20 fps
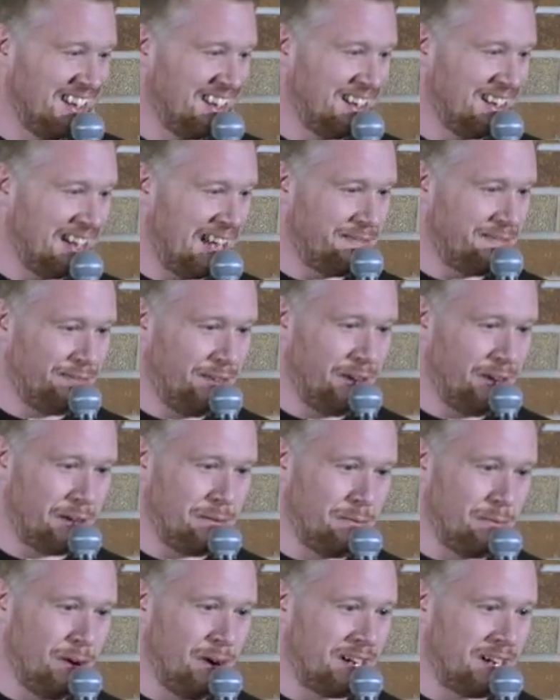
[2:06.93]
You're like
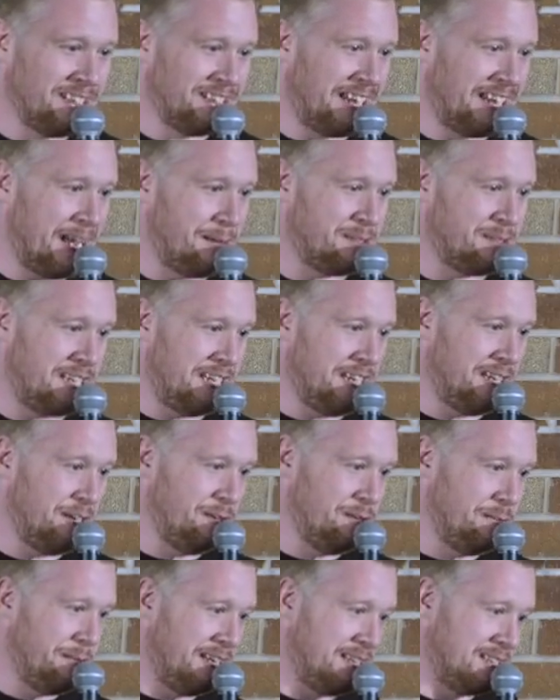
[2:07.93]
fucking walking DMT,
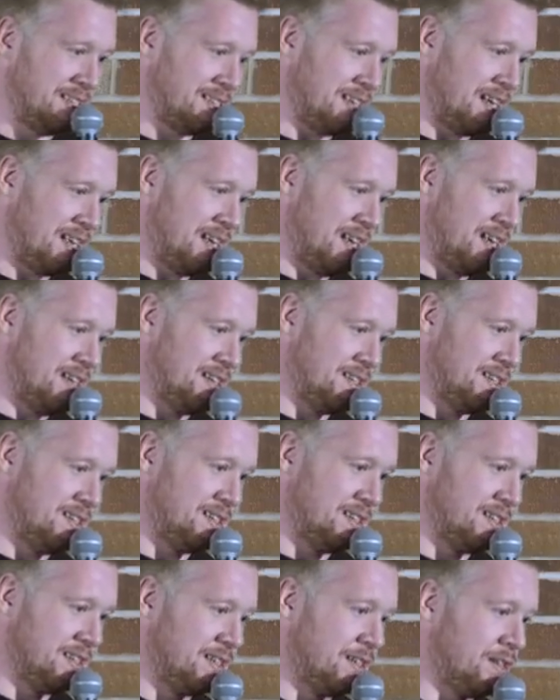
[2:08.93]
you, mate, I tell you.
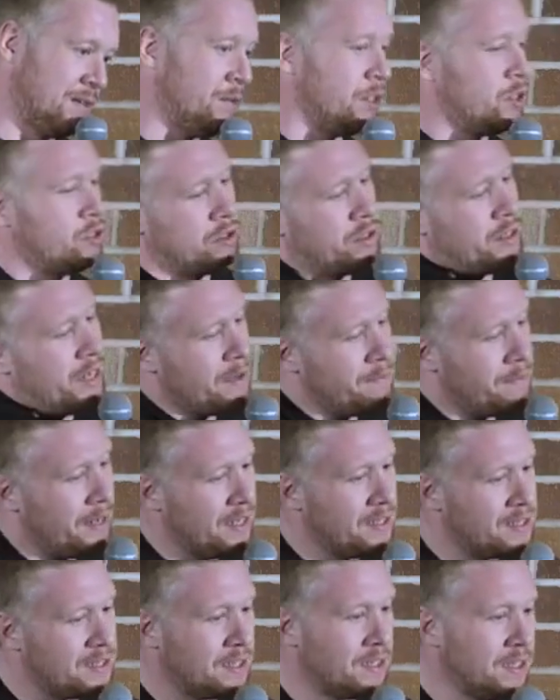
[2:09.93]
Yeah, what's your name,
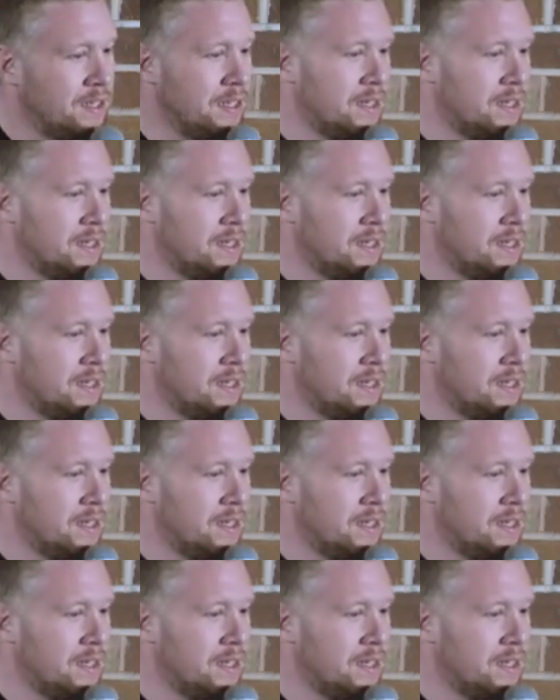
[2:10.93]
mate?